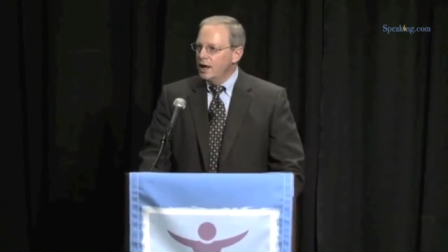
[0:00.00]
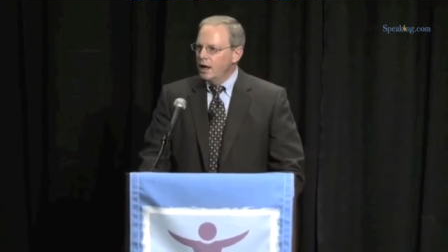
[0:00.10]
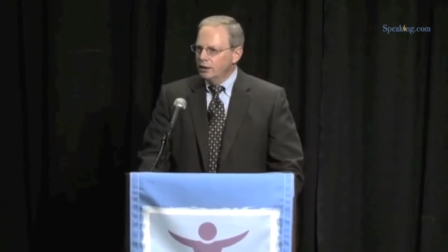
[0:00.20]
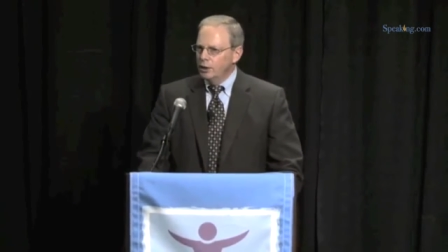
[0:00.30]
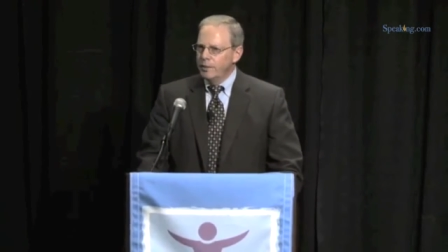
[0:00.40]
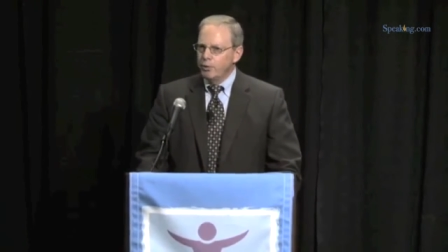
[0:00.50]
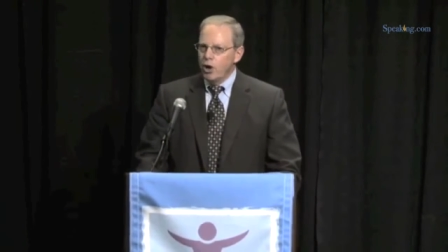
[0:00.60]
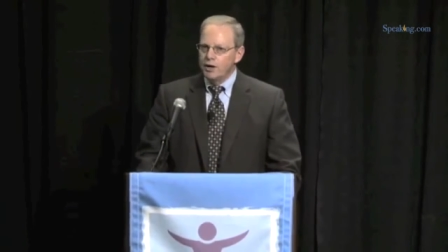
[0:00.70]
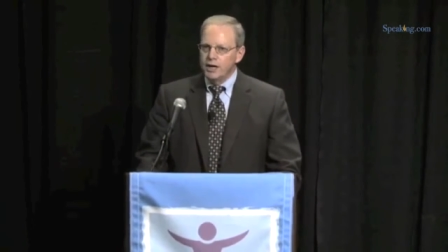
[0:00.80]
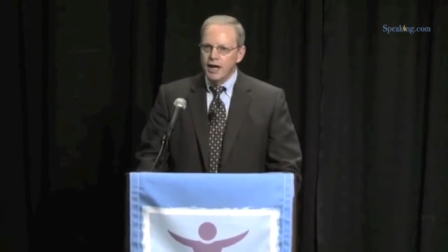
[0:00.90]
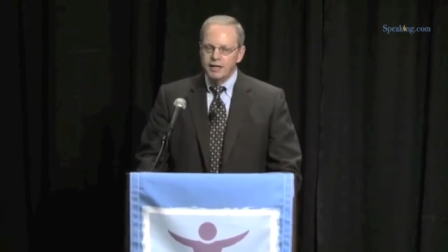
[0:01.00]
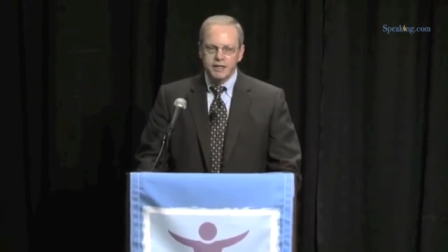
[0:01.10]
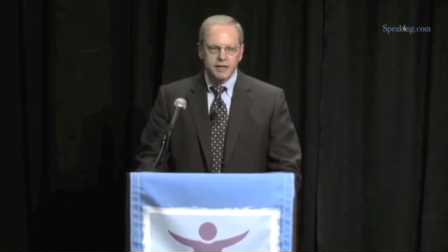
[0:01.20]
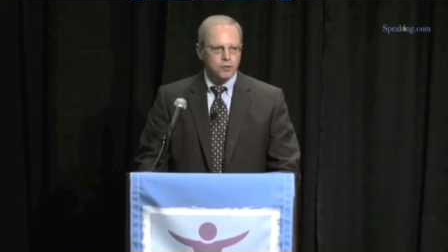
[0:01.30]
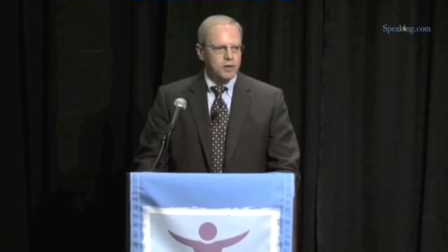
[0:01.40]
a little bit broader
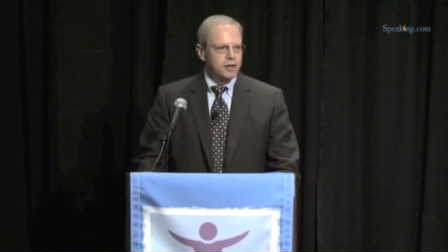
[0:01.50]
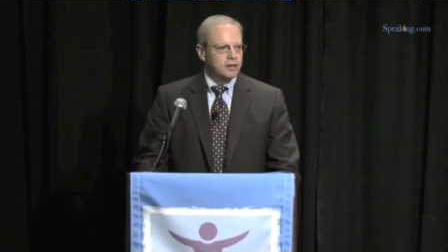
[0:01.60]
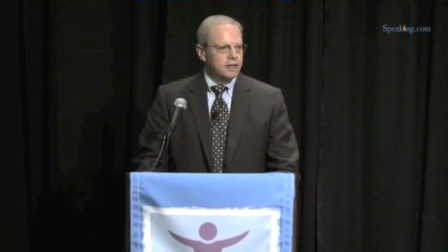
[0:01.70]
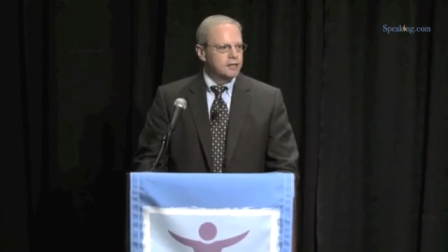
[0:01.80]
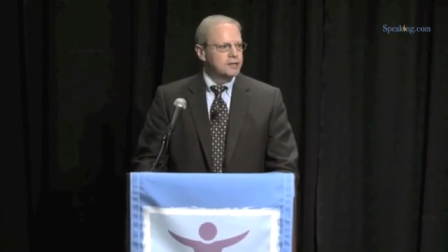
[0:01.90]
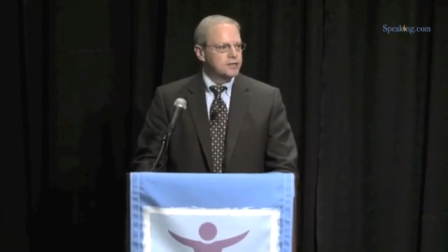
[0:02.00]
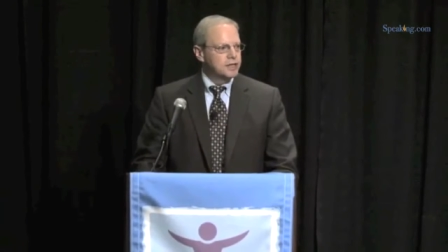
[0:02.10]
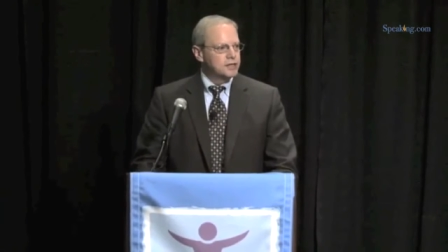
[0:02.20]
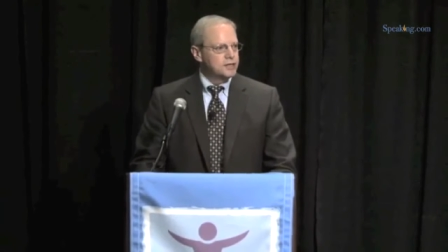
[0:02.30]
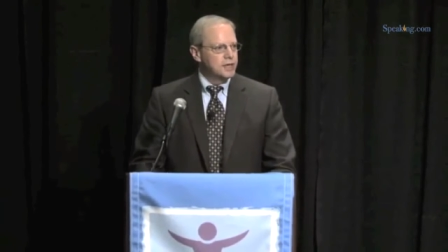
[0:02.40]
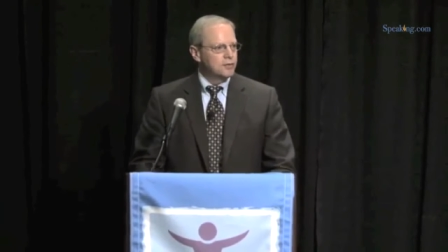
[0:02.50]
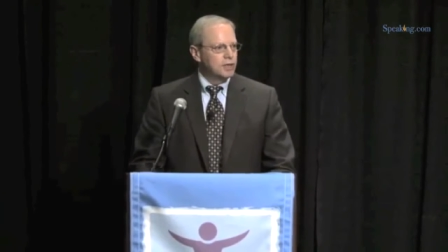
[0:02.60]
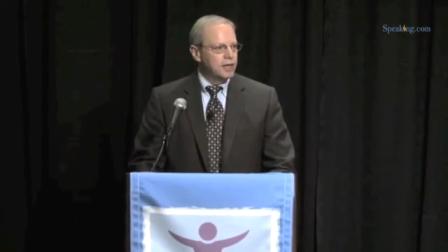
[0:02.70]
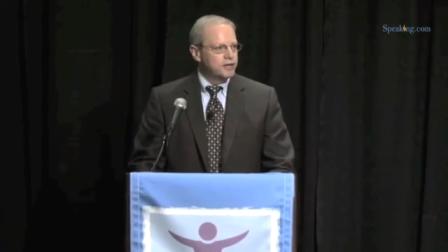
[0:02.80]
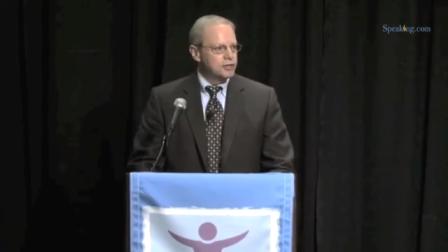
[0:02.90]
context where it sits in
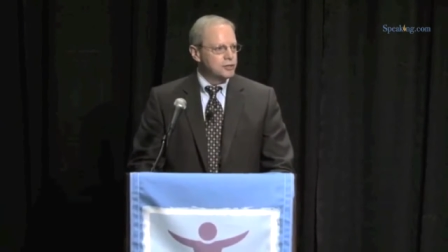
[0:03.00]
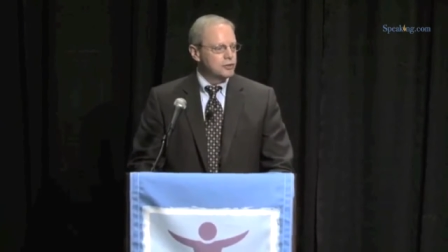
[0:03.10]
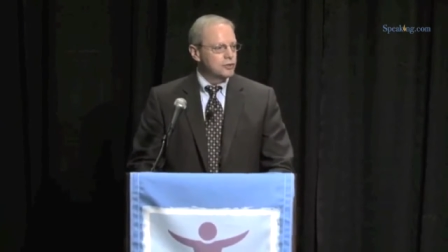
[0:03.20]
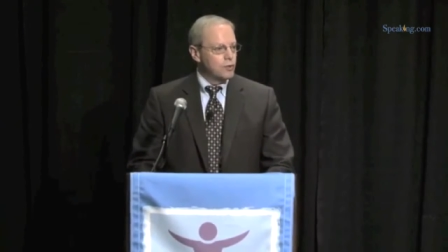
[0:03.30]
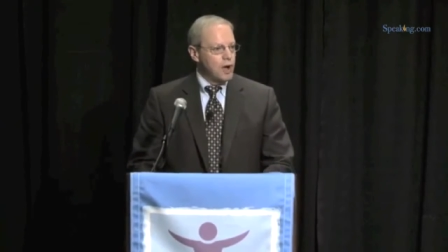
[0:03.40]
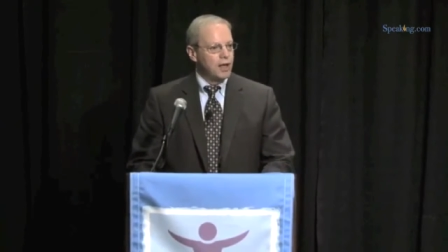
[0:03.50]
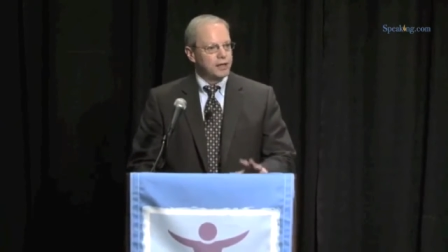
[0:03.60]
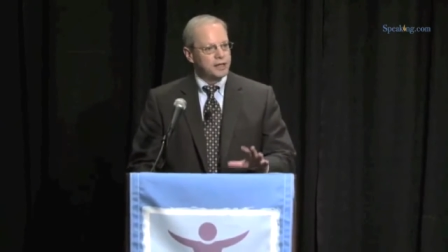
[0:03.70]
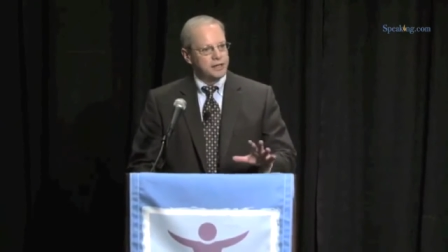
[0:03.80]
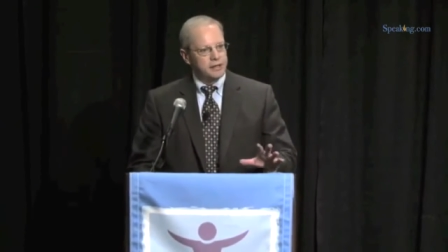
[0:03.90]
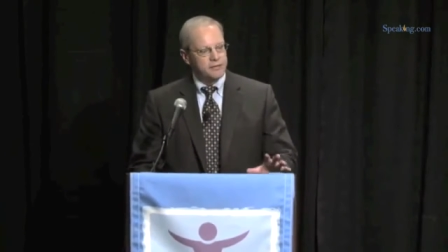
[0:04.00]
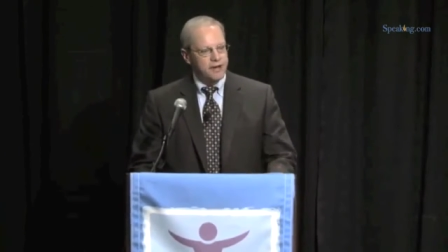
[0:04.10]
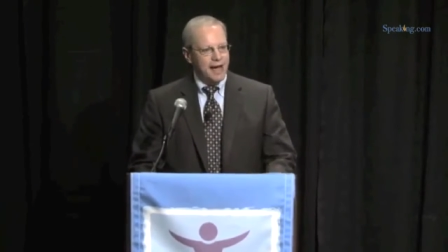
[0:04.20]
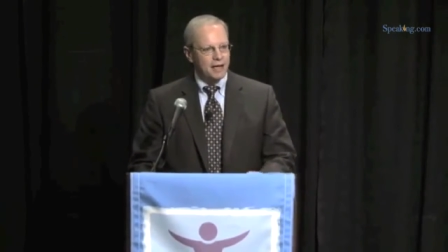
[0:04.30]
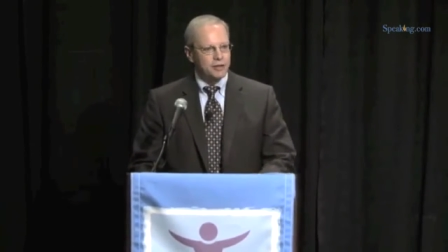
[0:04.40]
relation to quality,
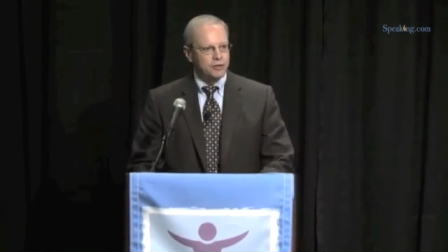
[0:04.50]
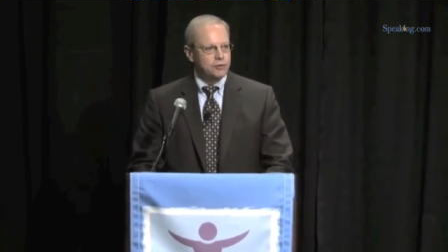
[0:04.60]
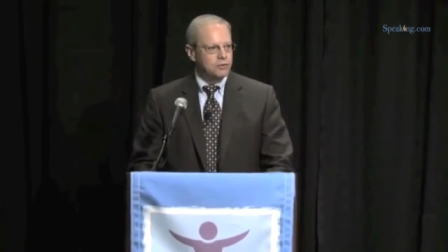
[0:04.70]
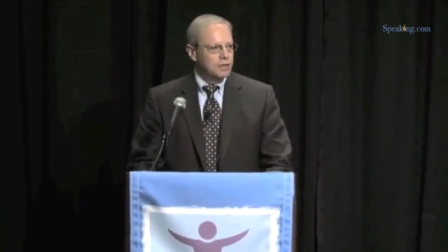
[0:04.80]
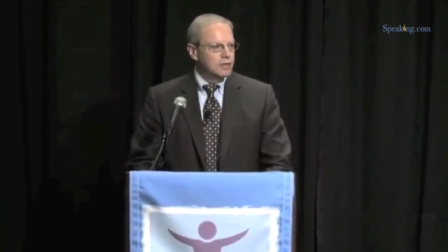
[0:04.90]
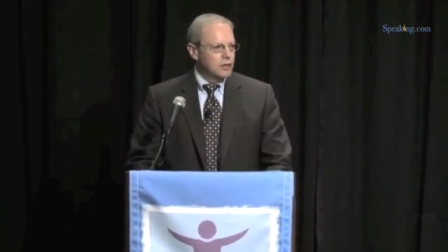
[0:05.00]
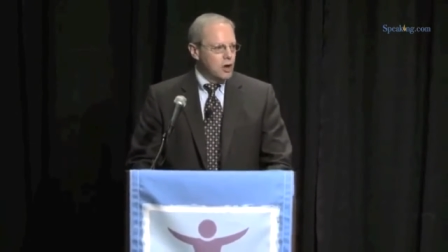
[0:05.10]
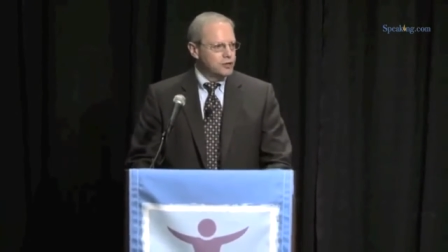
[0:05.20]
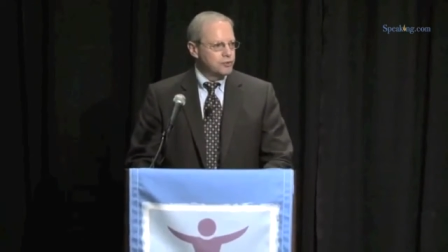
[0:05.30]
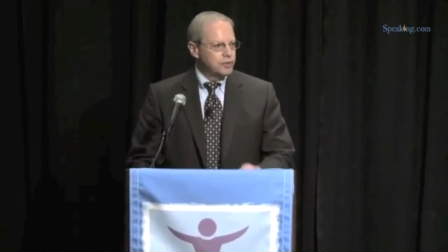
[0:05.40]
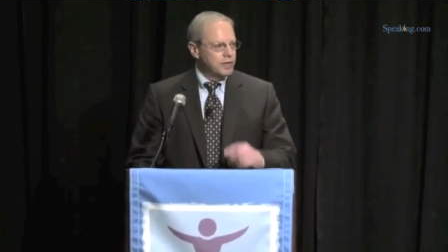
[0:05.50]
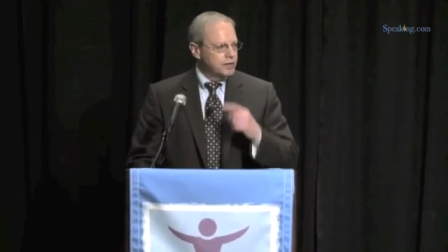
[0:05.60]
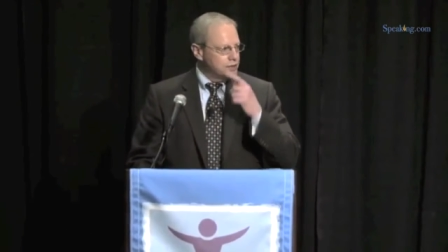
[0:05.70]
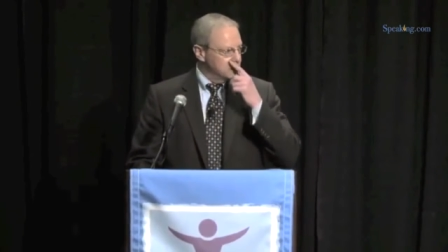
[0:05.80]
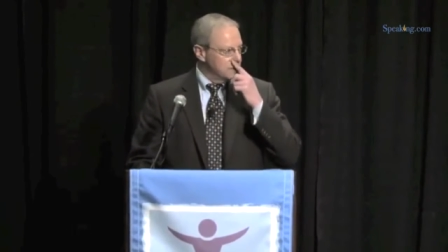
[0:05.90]
value, cost
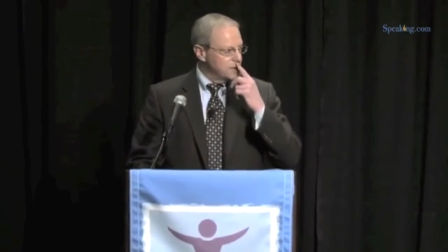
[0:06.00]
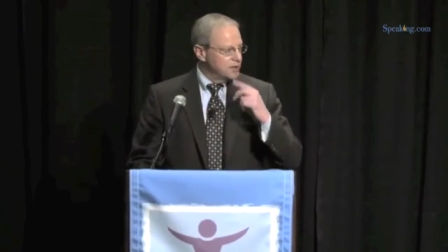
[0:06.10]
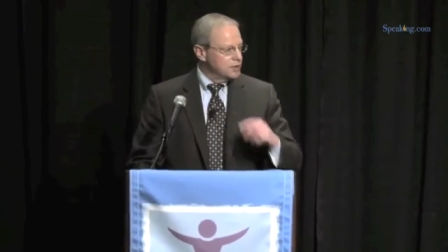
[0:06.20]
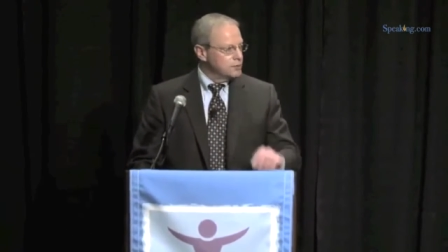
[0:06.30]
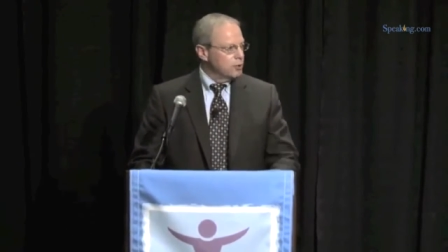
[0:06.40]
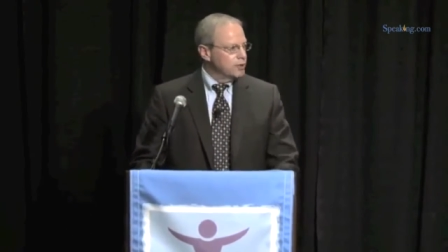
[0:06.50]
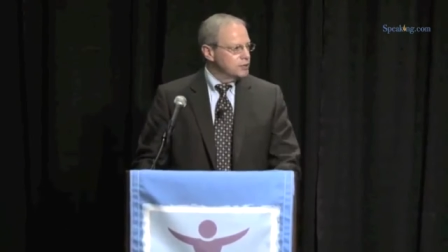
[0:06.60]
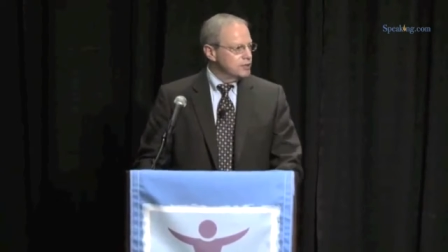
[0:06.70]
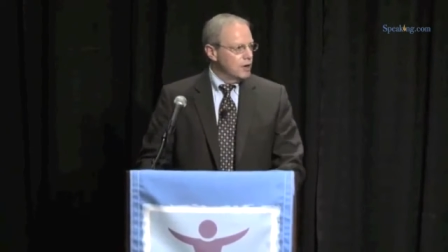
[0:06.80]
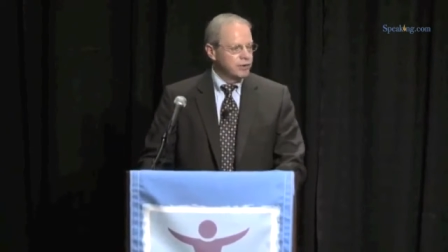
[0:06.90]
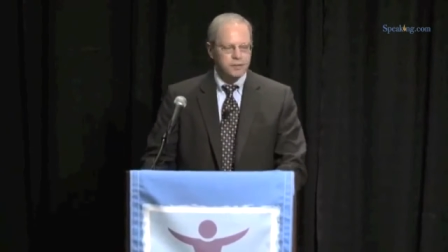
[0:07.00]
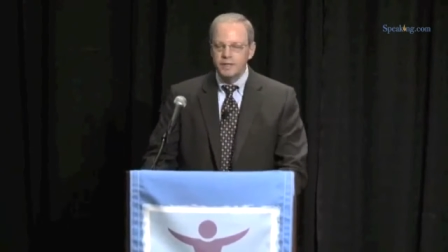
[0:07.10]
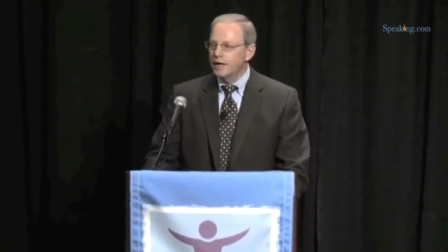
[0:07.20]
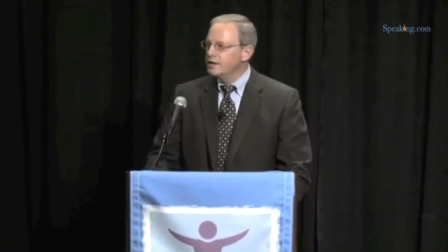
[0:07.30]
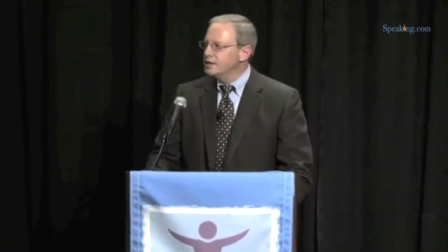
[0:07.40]
reduction, some of the things Maureen's already
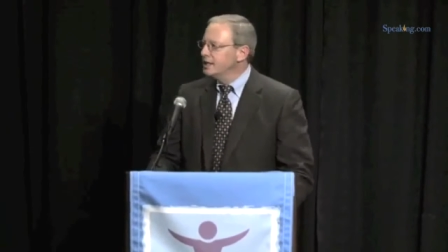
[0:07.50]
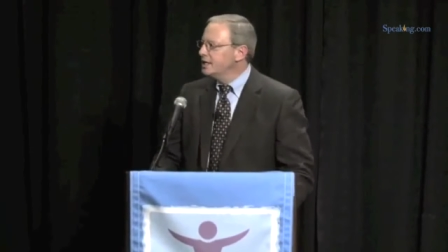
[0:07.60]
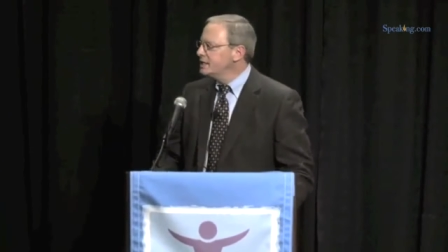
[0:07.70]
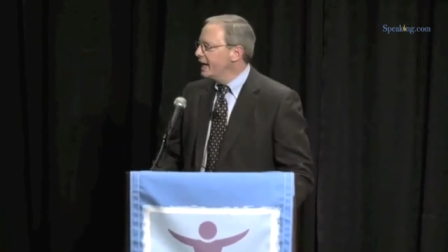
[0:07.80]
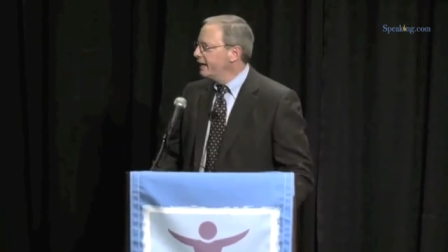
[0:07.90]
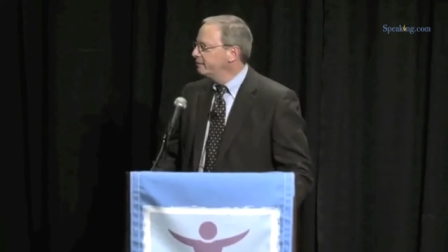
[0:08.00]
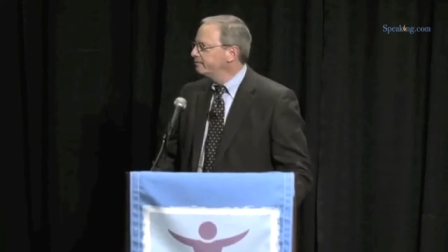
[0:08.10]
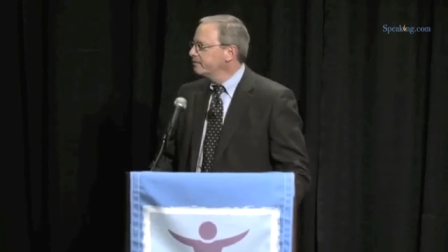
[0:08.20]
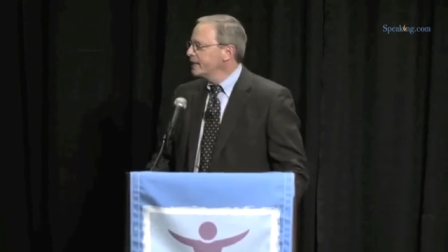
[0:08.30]
begun to hint at.